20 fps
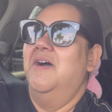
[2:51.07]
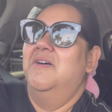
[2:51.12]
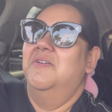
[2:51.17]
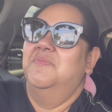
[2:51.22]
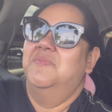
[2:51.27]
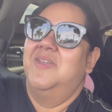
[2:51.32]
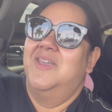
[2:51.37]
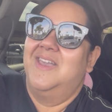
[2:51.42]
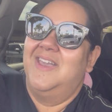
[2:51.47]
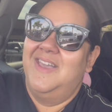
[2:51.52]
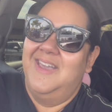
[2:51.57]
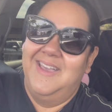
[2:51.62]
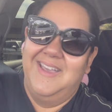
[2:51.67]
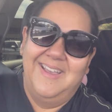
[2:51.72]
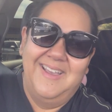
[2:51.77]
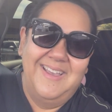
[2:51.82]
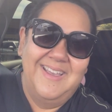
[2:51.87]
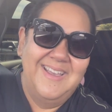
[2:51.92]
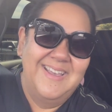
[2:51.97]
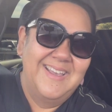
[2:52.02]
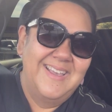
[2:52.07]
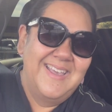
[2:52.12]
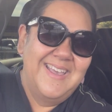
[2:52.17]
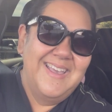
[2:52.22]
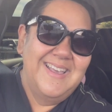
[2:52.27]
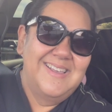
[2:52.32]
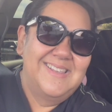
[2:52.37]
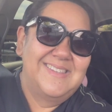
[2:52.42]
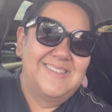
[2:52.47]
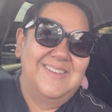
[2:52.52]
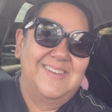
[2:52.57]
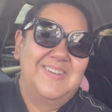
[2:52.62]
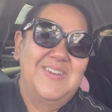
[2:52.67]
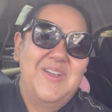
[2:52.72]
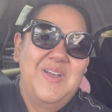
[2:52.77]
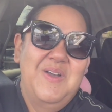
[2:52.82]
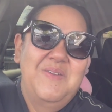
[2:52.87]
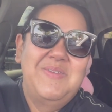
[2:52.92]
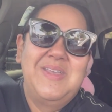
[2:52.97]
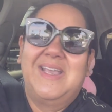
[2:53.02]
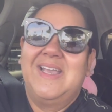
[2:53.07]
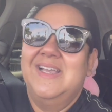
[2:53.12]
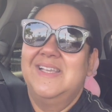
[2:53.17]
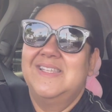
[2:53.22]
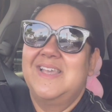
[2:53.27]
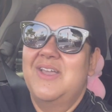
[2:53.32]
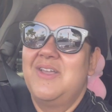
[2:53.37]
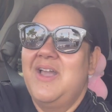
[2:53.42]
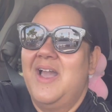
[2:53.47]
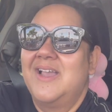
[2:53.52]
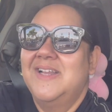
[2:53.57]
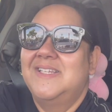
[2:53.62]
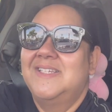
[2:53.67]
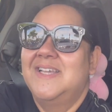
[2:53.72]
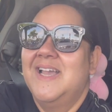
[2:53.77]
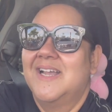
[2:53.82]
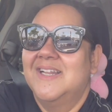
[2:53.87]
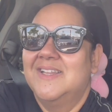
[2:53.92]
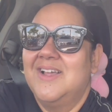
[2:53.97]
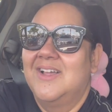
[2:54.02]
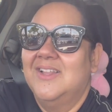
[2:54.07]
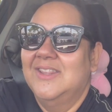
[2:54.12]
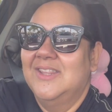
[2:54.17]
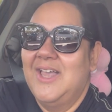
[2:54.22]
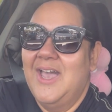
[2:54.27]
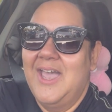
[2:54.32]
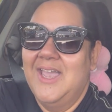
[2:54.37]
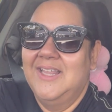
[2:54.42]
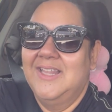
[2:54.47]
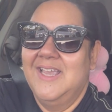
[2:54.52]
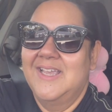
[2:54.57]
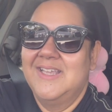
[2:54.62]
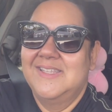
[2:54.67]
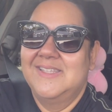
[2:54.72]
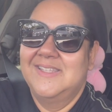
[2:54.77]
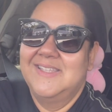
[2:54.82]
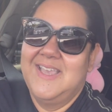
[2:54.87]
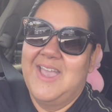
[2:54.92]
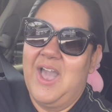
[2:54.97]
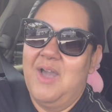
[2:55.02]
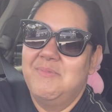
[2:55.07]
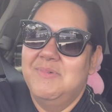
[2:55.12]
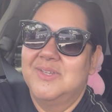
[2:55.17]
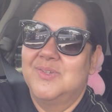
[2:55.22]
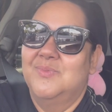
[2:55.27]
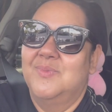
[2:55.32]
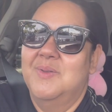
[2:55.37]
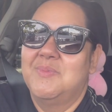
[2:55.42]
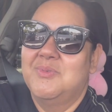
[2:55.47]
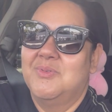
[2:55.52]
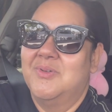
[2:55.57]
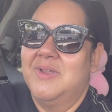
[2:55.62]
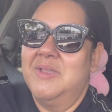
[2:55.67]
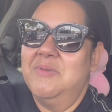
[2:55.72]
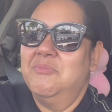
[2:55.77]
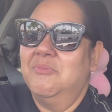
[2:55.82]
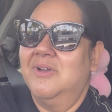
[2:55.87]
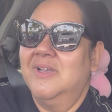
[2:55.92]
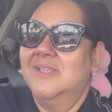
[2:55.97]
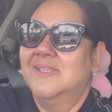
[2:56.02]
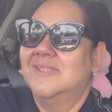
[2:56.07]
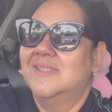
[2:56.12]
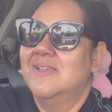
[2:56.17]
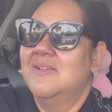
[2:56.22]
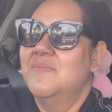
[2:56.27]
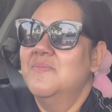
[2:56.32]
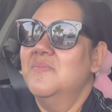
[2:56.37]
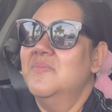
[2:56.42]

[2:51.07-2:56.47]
happy. so because I, I checked online, like see how much whipped cream was